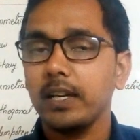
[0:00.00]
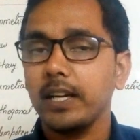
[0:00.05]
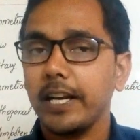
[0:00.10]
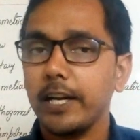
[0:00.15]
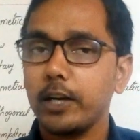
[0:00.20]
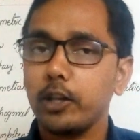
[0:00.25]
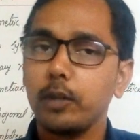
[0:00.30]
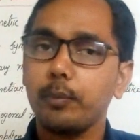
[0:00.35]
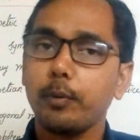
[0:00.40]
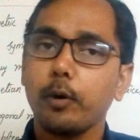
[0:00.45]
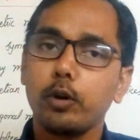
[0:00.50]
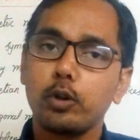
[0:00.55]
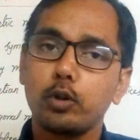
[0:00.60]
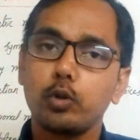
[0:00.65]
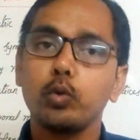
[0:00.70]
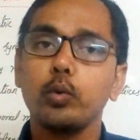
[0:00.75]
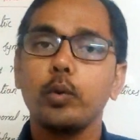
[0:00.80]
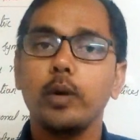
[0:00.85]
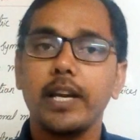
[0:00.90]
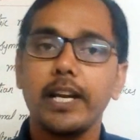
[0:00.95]
a to the power
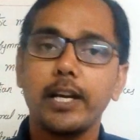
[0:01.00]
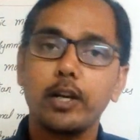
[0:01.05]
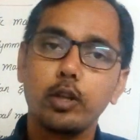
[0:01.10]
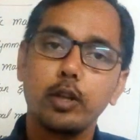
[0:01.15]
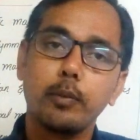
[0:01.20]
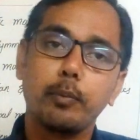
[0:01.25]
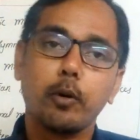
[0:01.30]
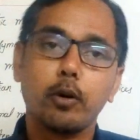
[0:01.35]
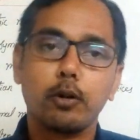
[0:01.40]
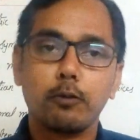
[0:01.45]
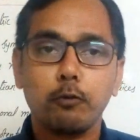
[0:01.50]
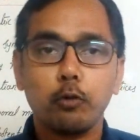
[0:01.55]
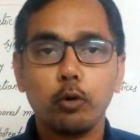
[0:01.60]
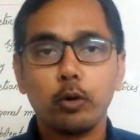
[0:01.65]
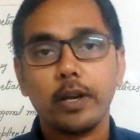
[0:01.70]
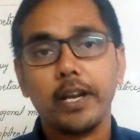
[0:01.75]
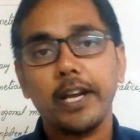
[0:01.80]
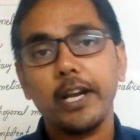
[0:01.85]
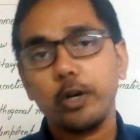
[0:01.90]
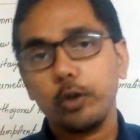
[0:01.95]
2, a to the power
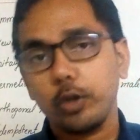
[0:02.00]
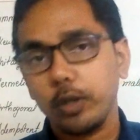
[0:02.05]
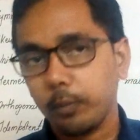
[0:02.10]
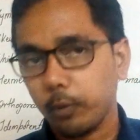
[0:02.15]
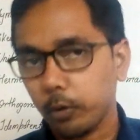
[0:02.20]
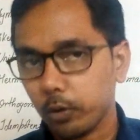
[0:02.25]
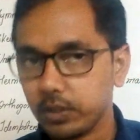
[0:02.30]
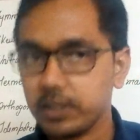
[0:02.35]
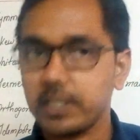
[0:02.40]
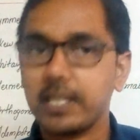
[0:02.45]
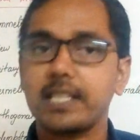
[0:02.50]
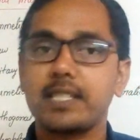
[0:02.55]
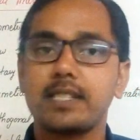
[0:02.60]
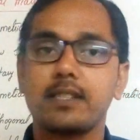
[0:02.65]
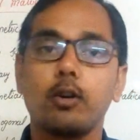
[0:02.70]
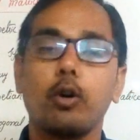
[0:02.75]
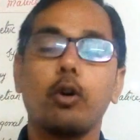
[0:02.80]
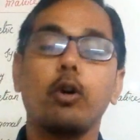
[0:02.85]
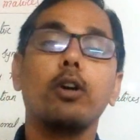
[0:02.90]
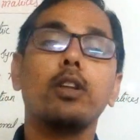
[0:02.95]
4, a to the power
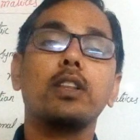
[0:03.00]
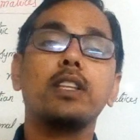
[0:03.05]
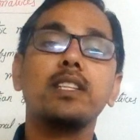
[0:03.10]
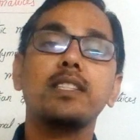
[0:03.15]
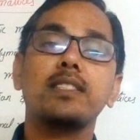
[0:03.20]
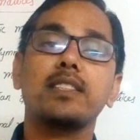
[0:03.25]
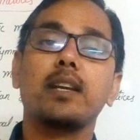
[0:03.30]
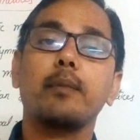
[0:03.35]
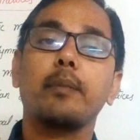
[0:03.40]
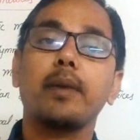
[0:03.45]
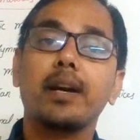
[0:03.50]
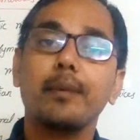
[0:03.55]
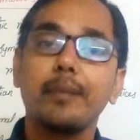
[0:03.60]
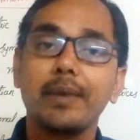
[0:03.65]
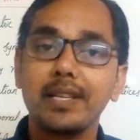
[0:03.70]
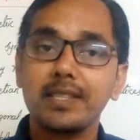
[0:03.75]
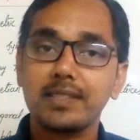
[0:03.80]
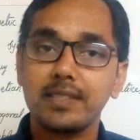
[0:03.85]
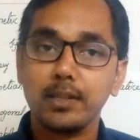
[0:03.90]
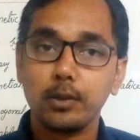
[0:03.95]
6, all these are
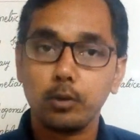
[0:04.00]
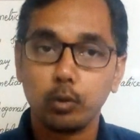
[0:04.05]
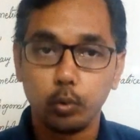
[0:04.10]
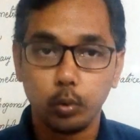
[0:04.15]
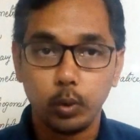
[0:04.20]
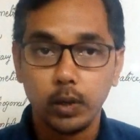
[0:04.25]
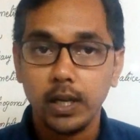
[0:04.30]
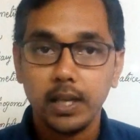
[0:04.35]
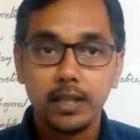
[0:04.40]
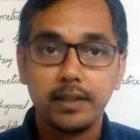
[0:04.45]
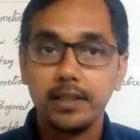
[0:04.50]
becoming 0,